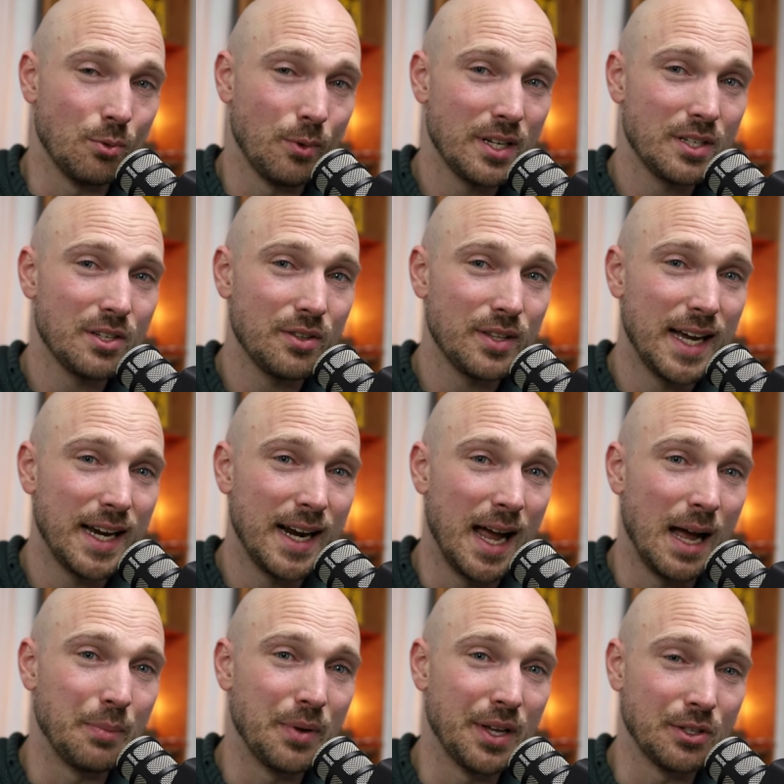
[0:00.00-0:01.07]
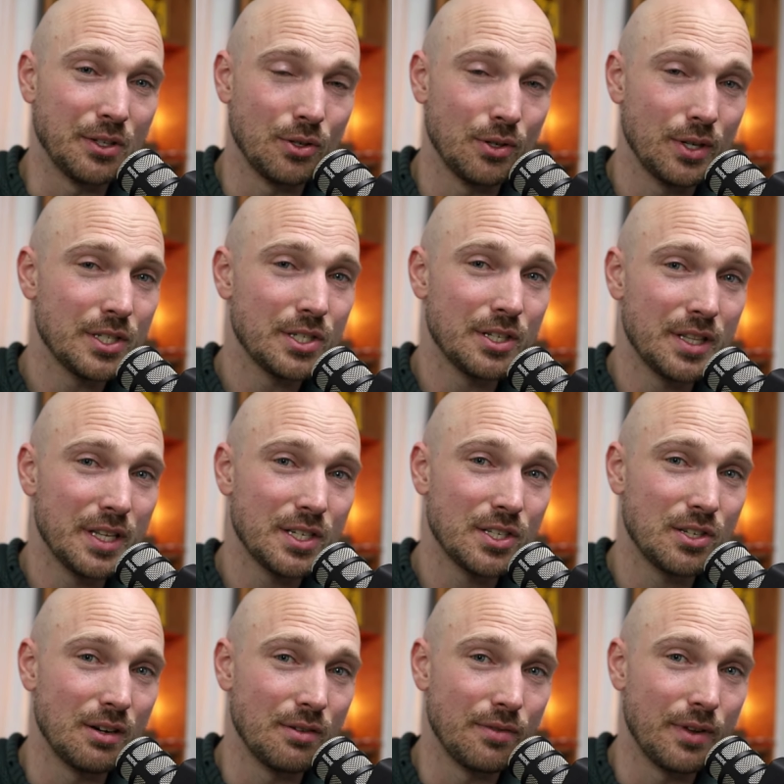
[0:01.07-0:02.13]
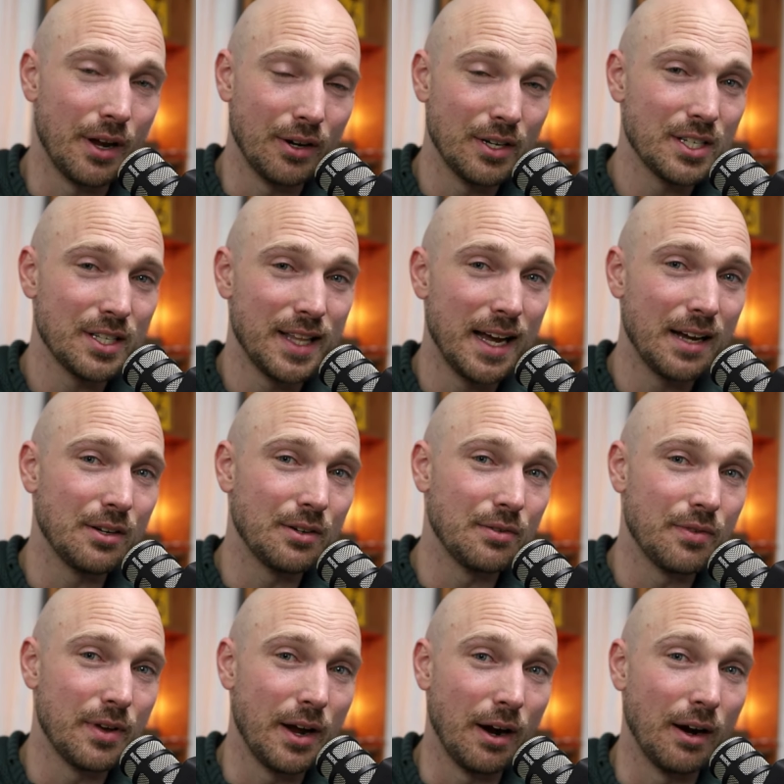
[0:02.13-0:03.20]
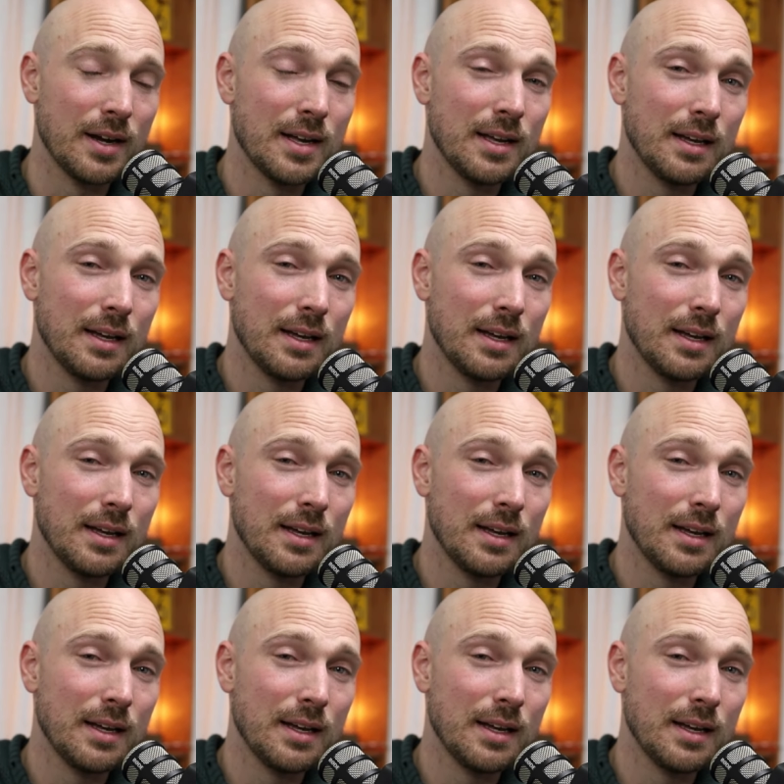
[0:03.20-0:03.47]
or wait till that happens, or isn't this unfair, isn't that unfair?